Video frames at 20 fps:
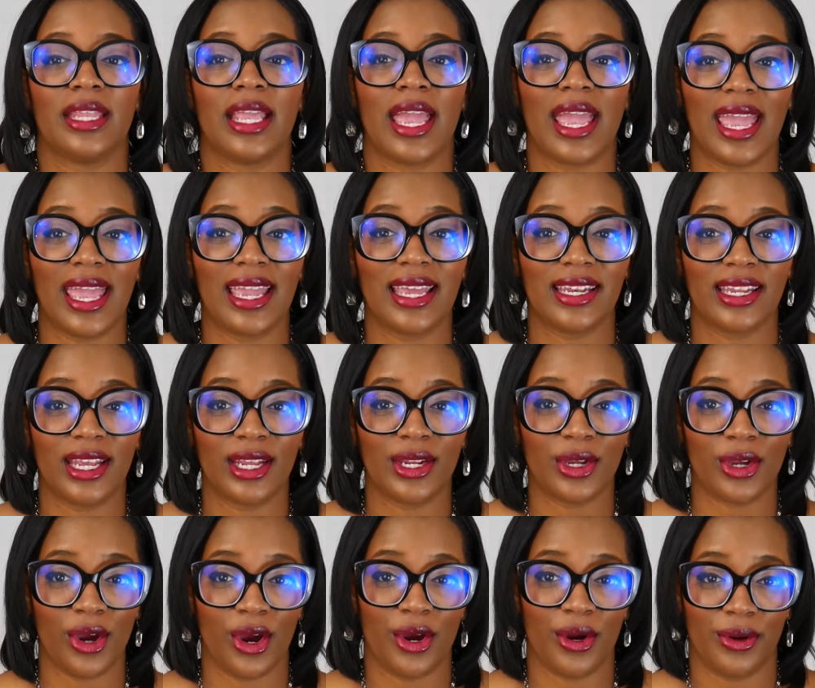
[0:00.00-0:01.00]
and
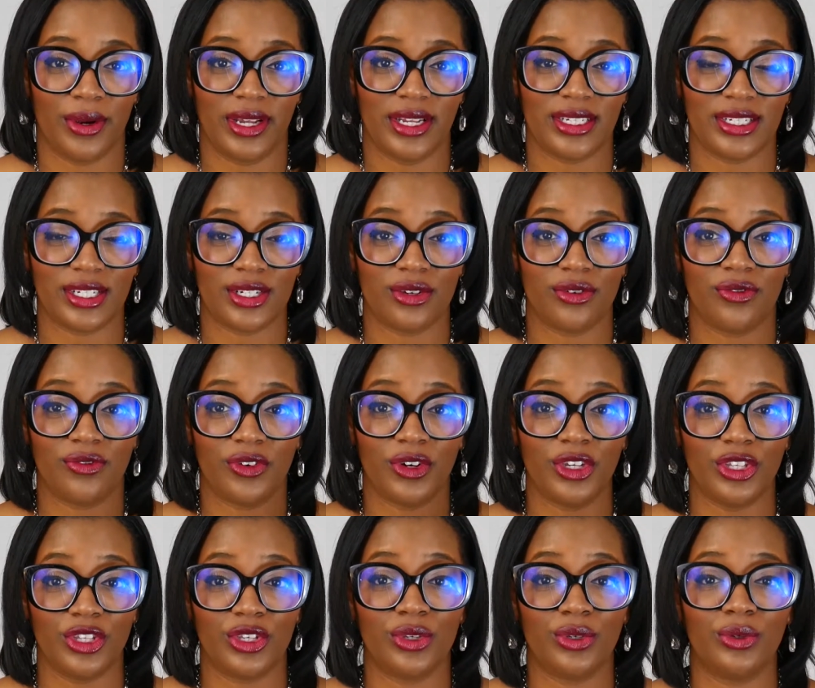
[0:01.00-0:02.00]
encouraged for
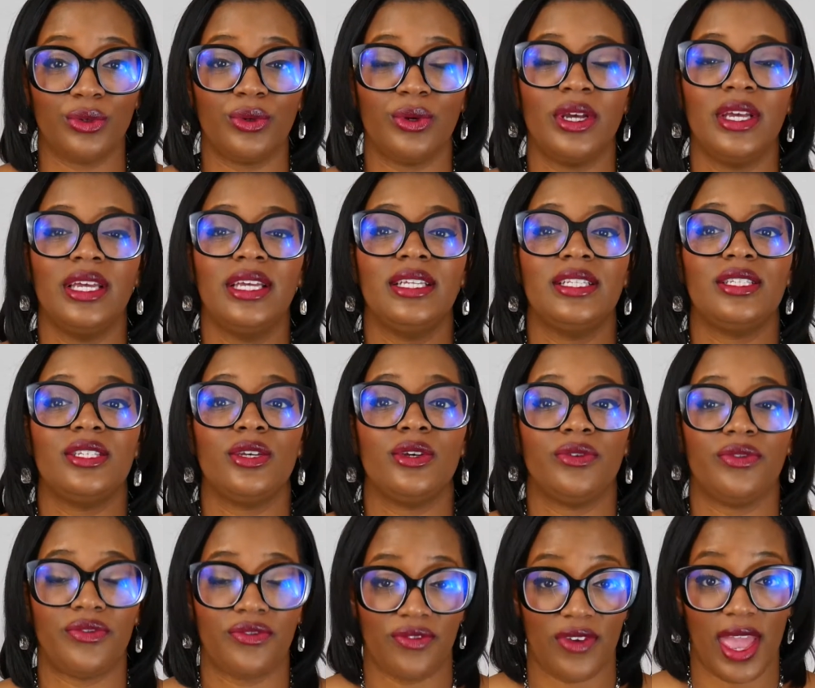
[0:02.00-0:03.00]
you to
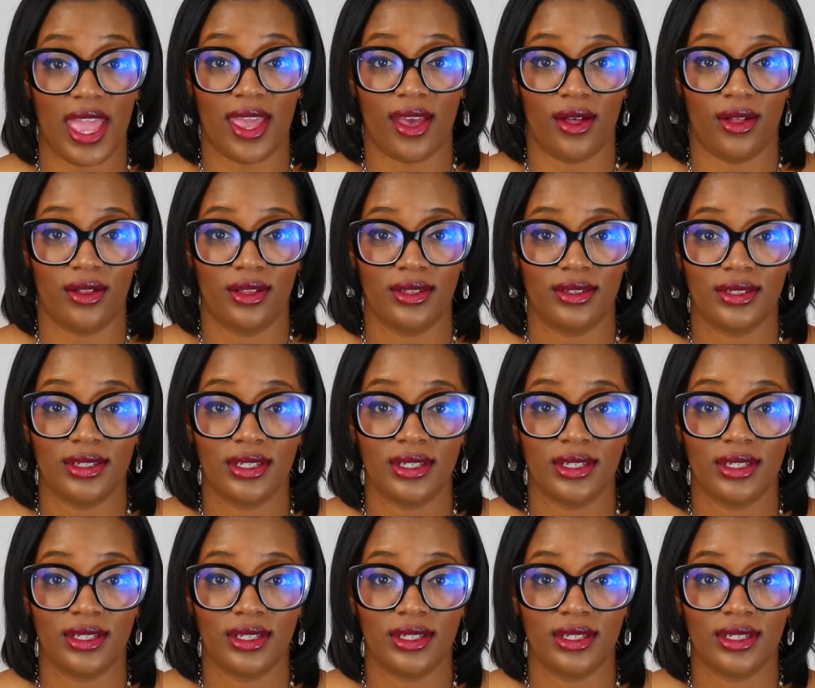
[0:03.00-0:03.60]
fail.